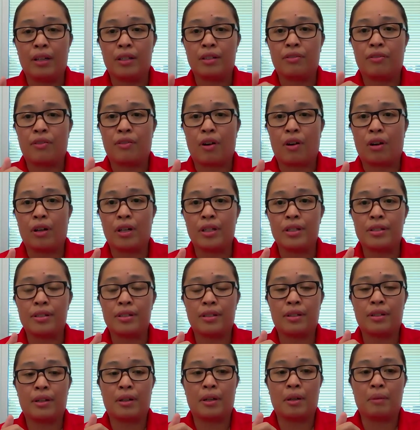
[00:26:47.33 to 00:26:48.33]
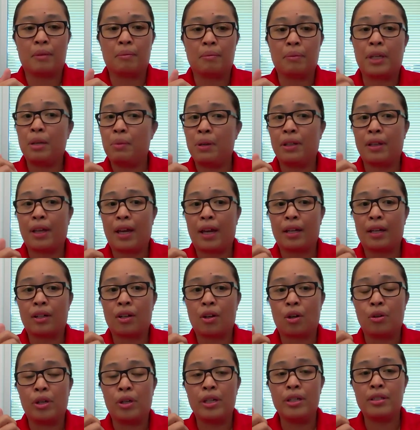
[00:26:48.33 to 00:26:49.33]
As far as um, keeping that
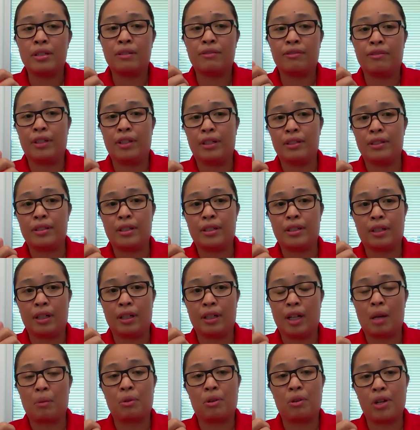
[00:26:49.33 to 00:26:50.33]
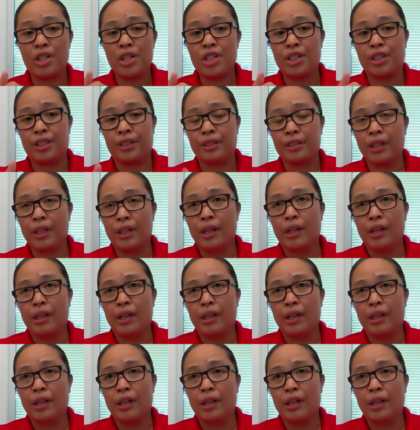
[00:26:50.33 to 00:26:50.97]
cohesiveness and collaboration